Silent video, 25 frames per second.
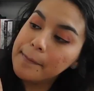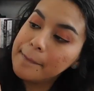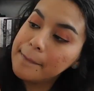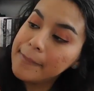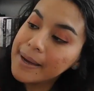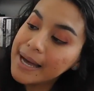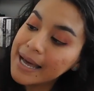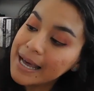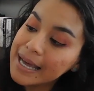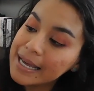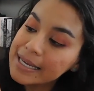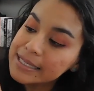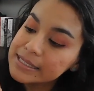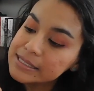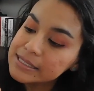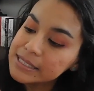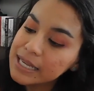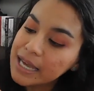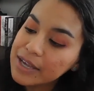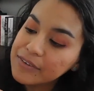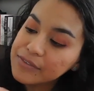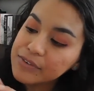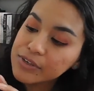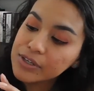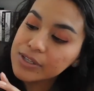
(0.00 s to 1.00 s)
but
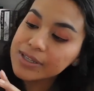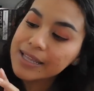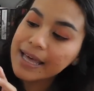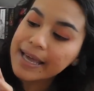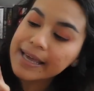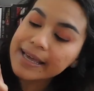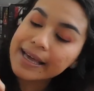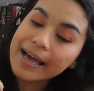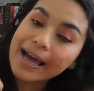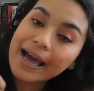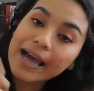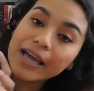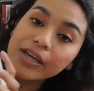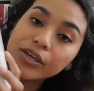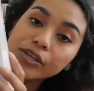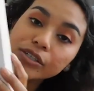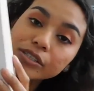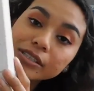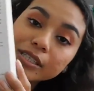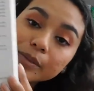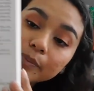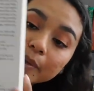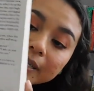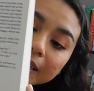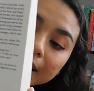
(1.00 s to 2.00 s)
I feel like
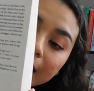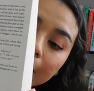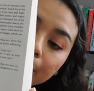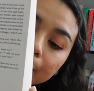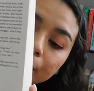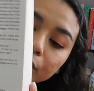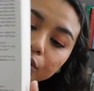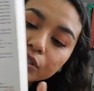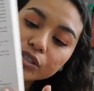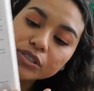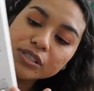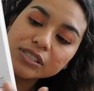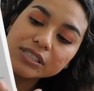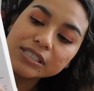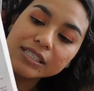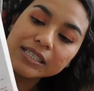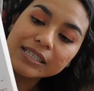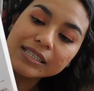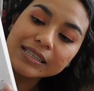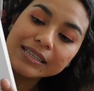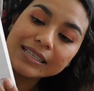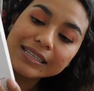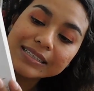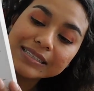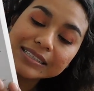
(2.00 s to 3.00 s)
I'm used to
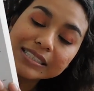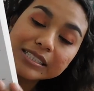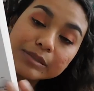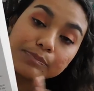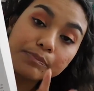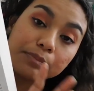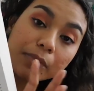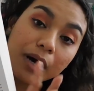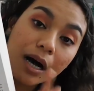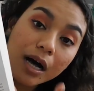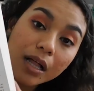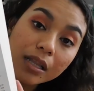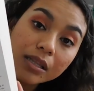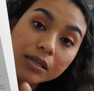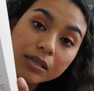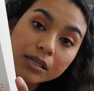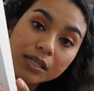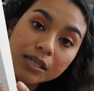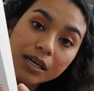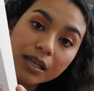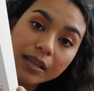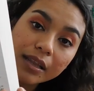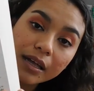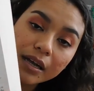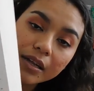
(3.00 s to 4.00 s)
seeing it smaller
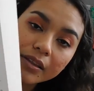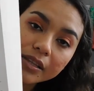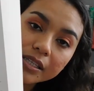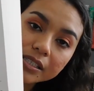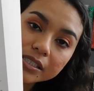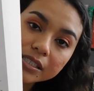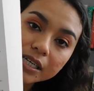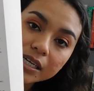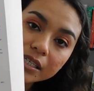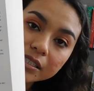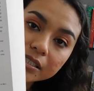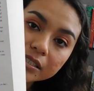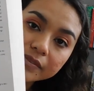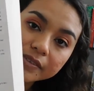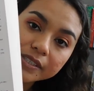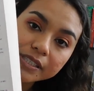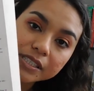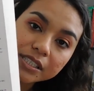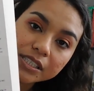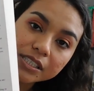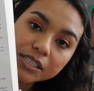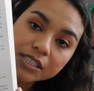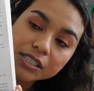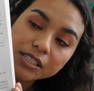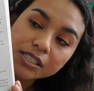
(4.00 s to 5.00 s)
in a lot of these kinds of
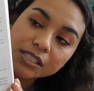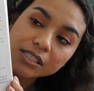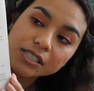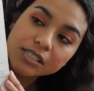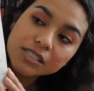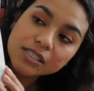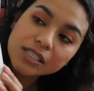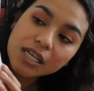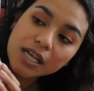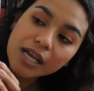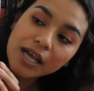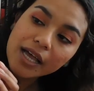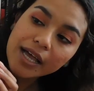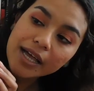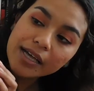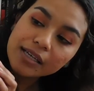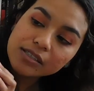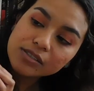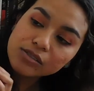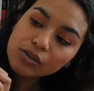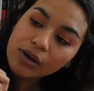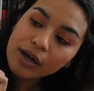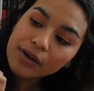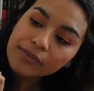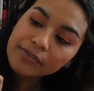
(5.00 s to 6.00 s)
editions.
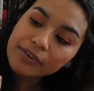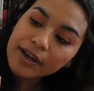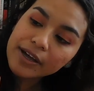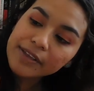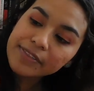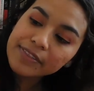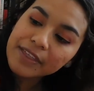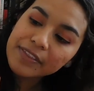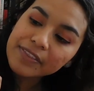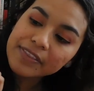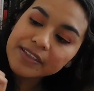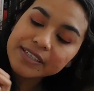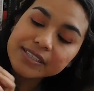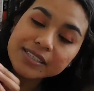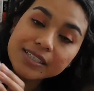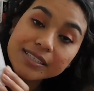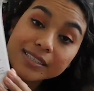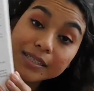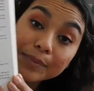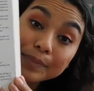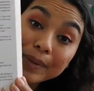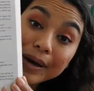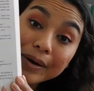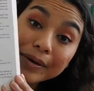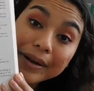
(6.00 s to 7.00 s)
So I find that this is
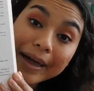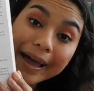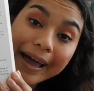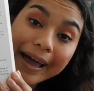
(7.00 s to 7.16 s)
about